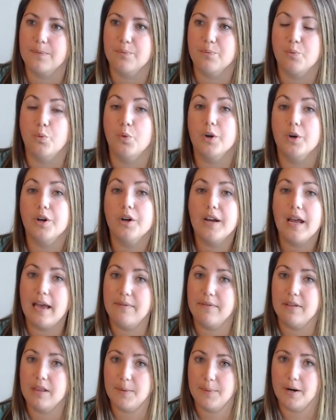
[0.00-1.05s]
we're
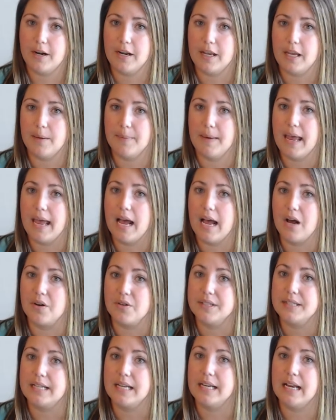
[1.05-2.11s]
having the party at my
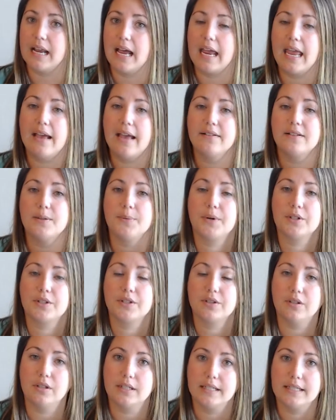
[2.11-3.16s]
house and I had to
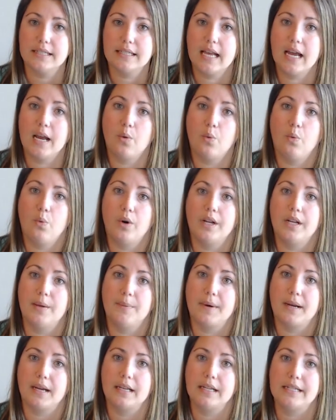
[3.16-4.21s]
personally decide what am
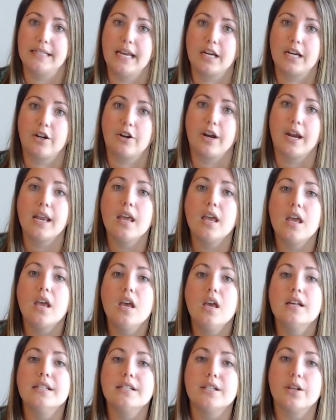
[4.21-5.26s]
I going to decorate.
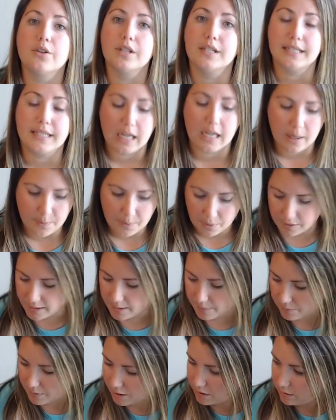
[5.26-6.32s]
So this table
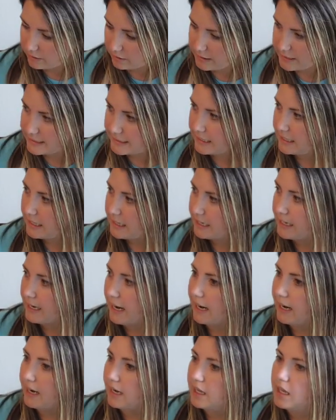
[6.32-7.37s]
that I'm currently sitting
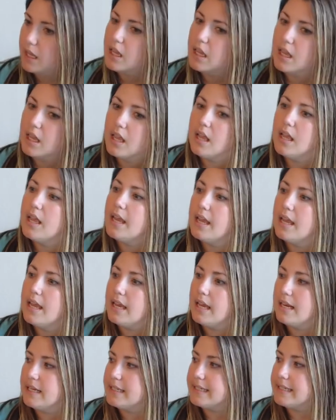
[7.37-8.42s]
at,
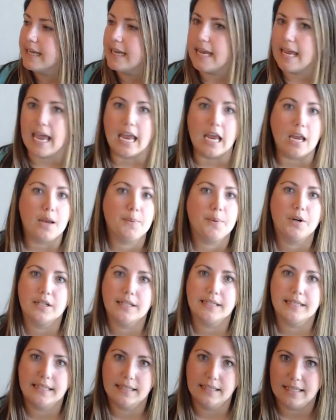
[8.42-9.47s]
it is a eight
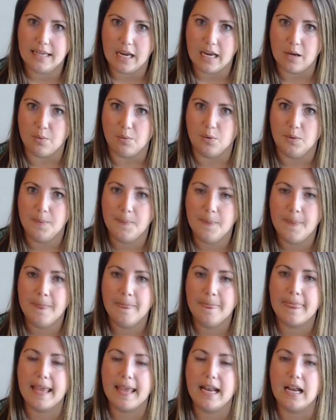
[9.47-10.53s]
person table,
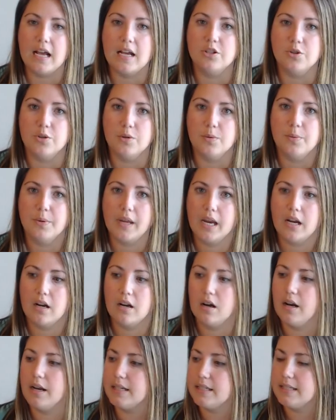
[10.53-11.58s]
and I do plan
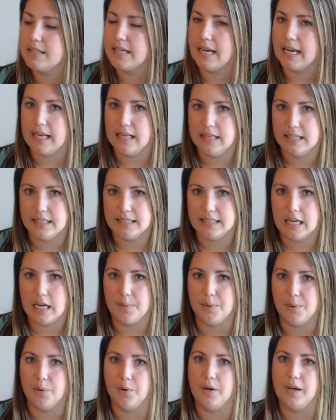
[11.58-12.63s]
on taking this
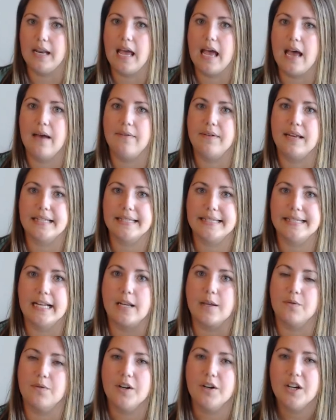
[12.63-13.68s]
table and having it set
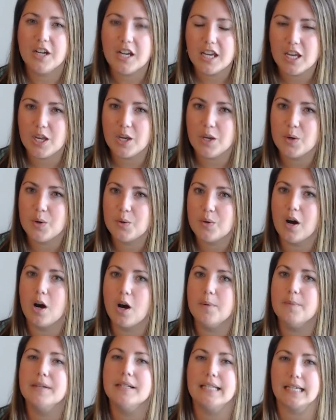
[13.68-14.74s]
up very cute,
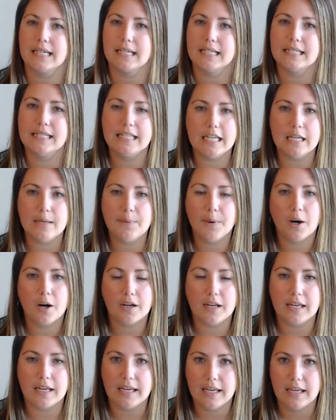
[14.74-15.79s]
almost like a tea
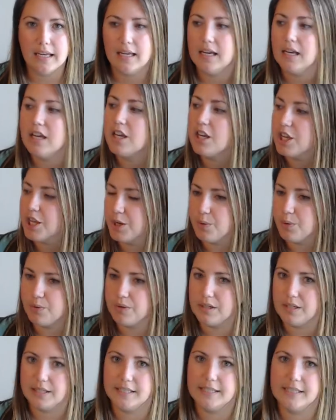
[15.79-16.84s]
party
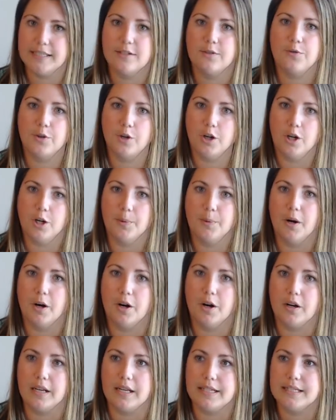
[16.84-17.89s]
cuteness for her
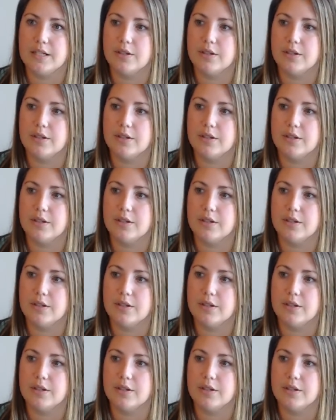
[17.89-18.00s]
party. So